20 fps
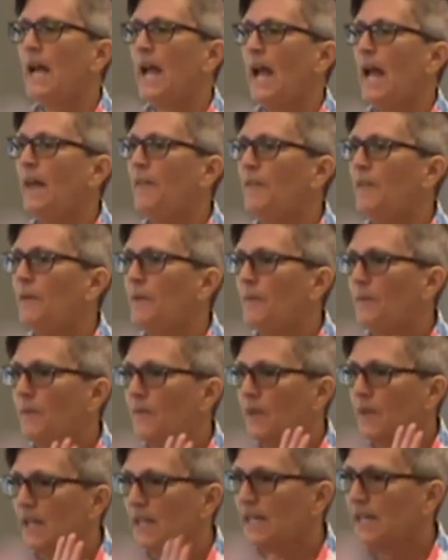And the,
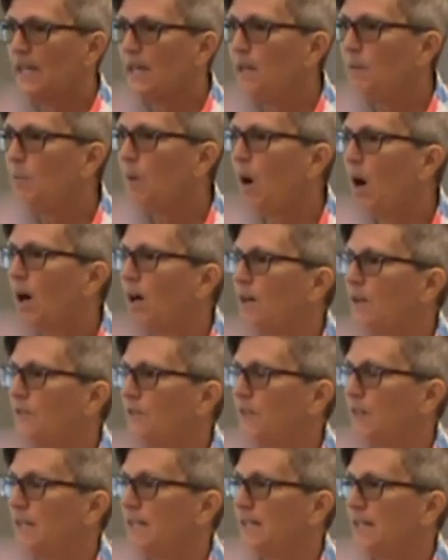the key part of
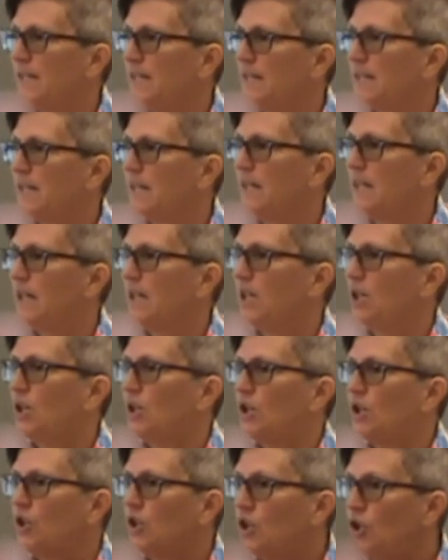this is
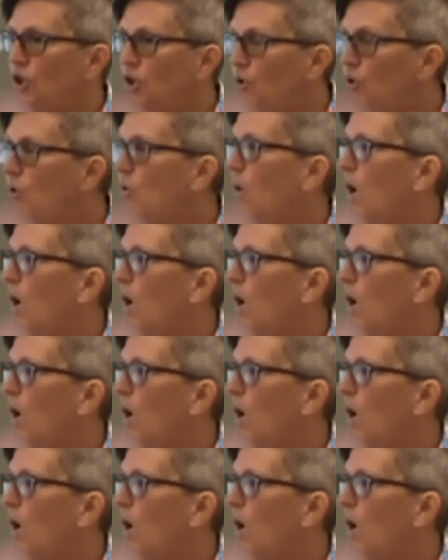you